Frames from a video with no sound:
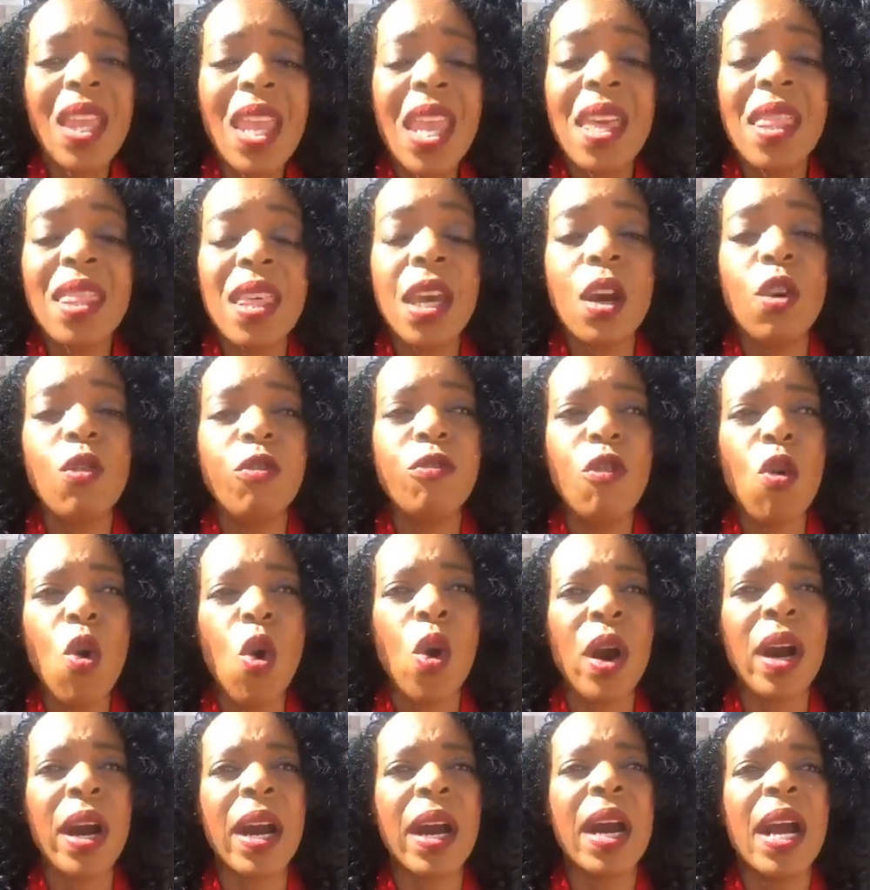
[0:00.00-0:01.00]

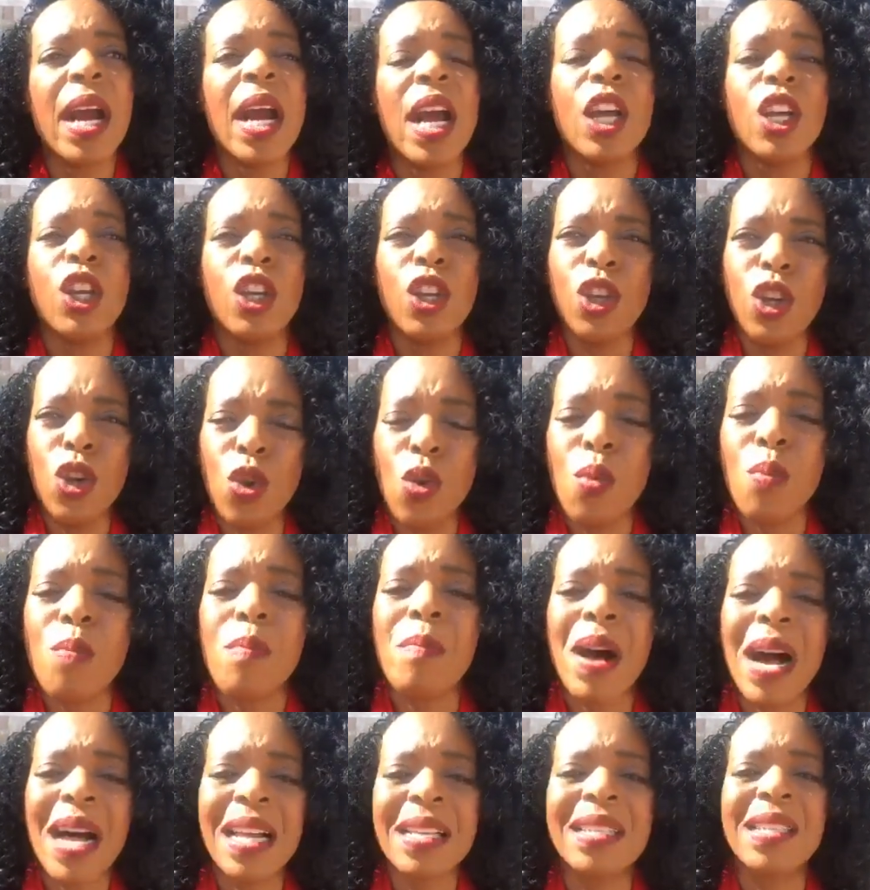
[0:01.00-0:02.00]
Therefore, you
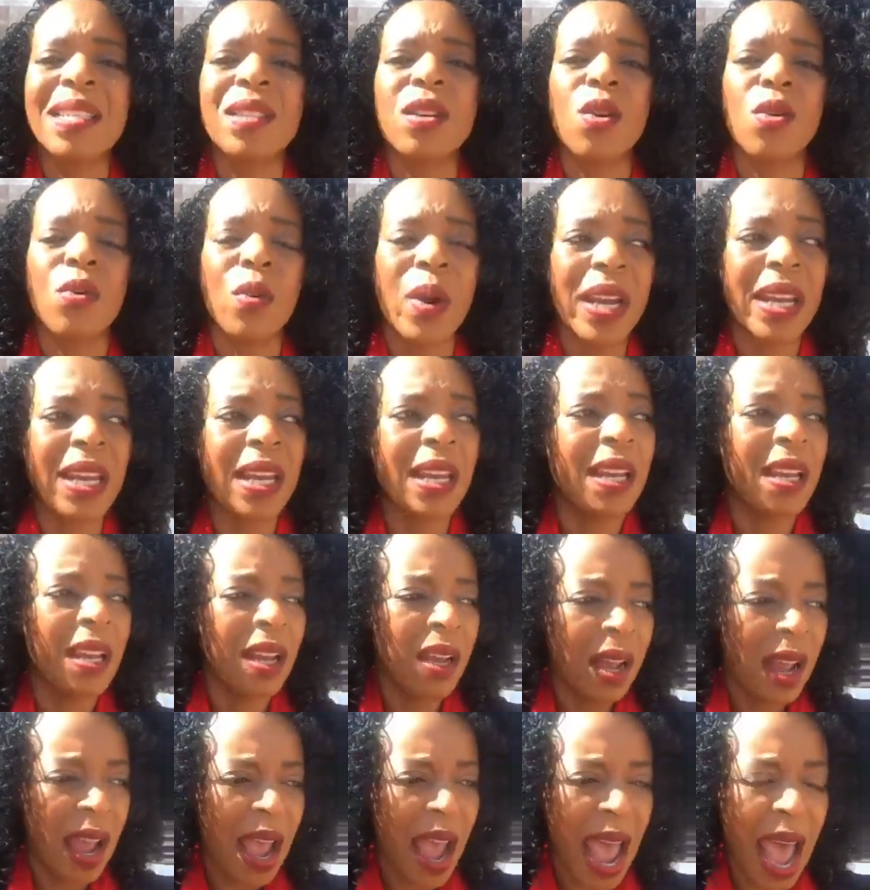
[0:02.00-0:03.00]
must already
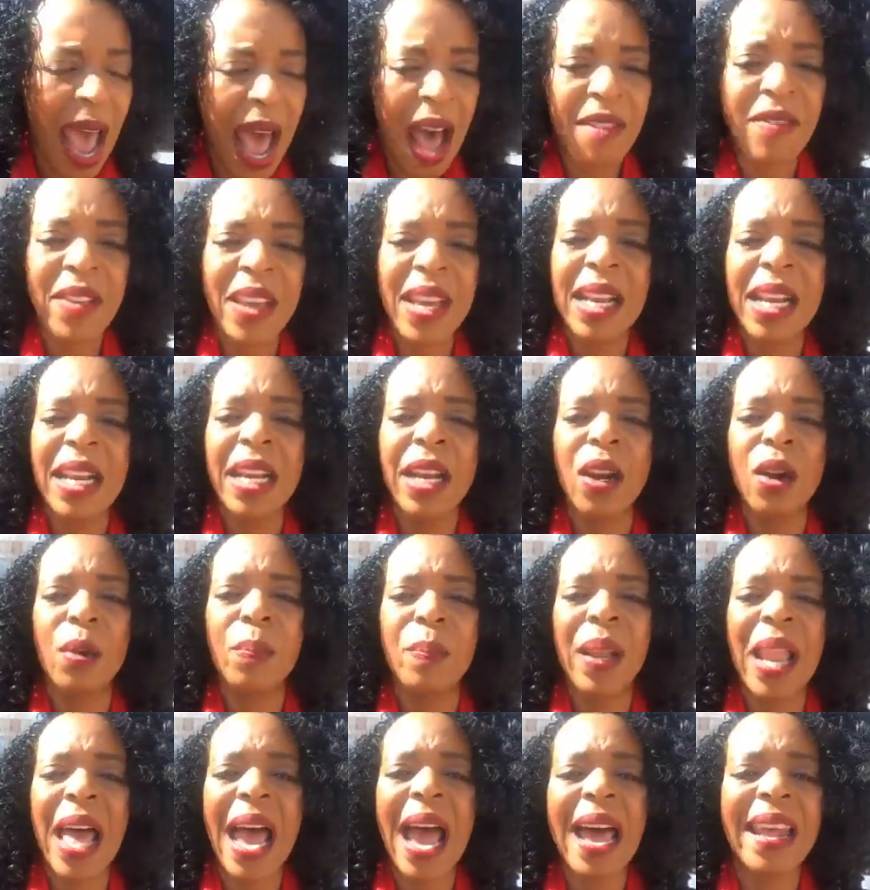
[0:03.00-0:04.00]
have a clear
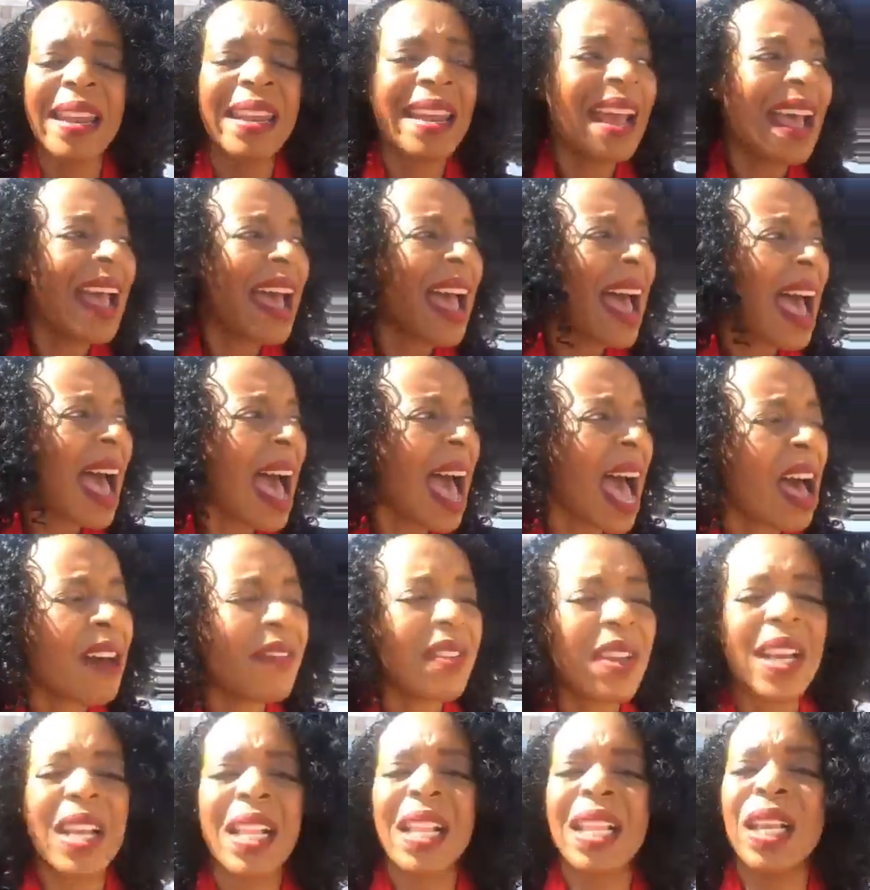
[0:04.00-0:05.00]
plan, have
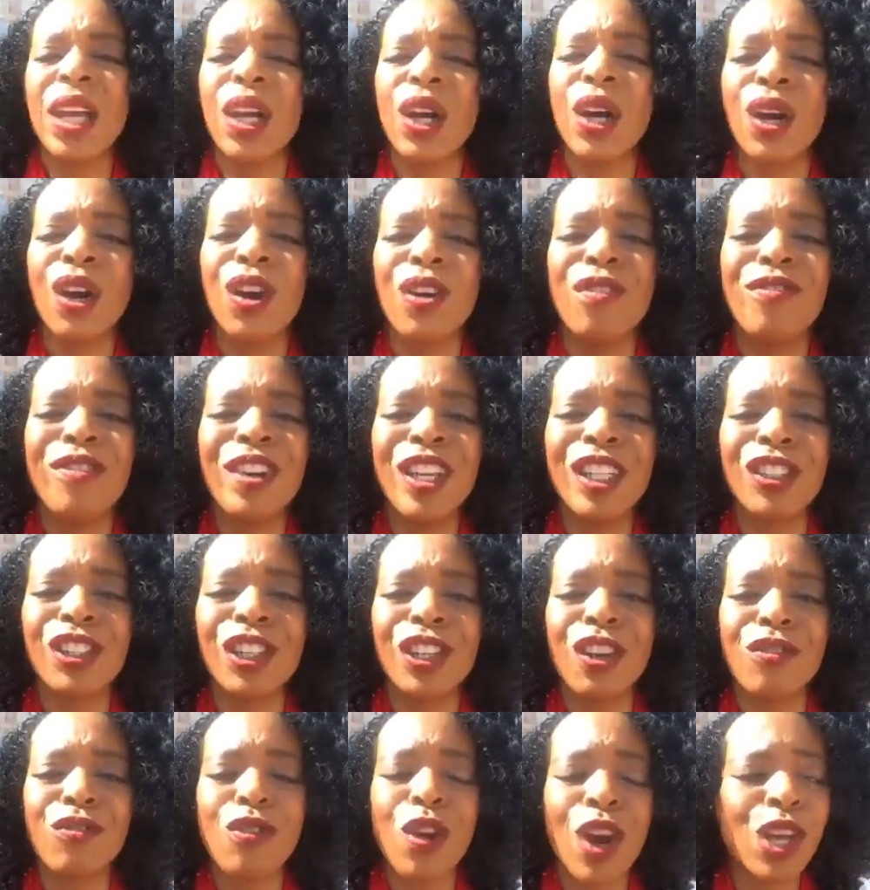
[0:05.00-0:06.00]
a clear
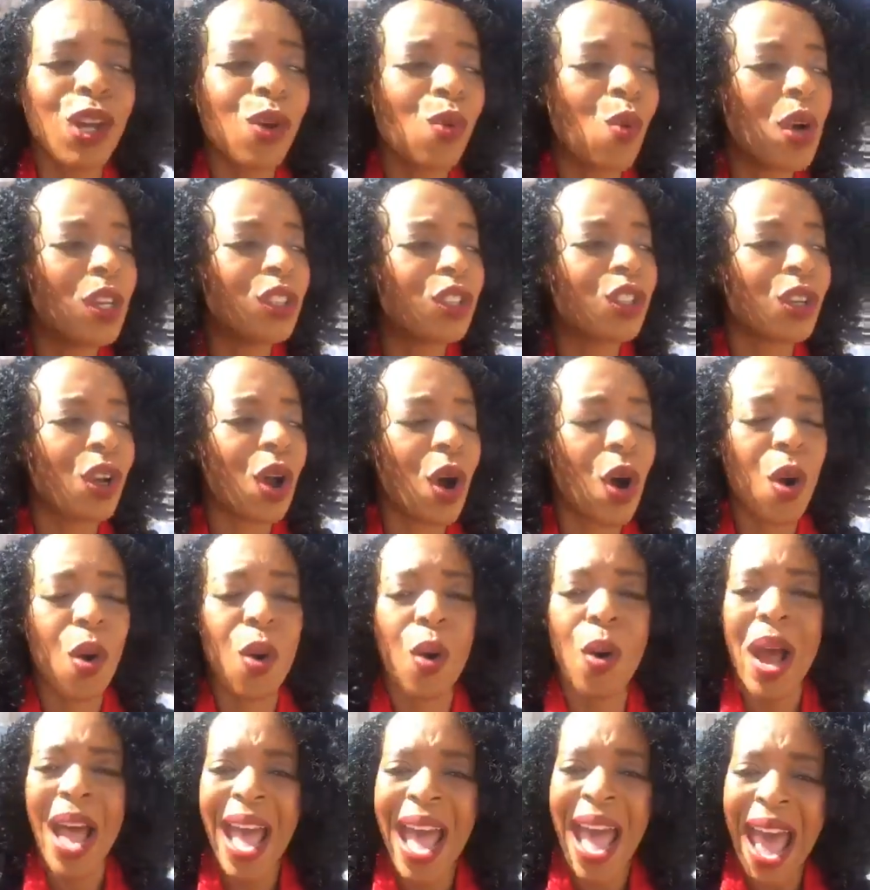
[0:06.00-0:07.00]
vision of where you want to
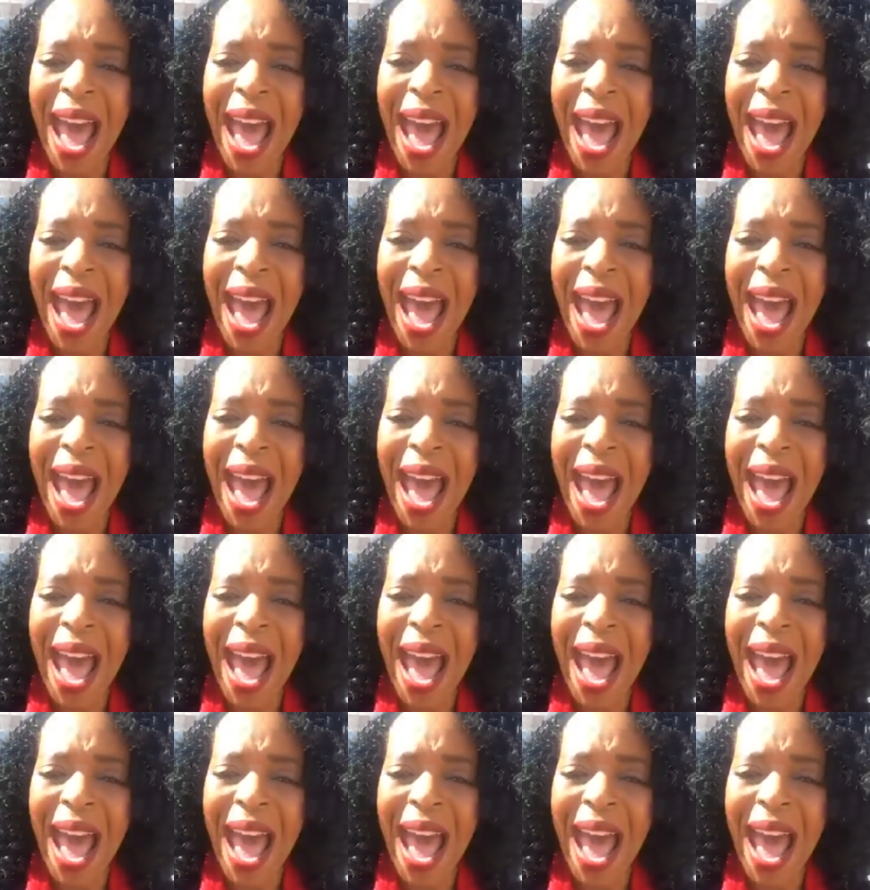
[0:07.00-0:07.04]
go,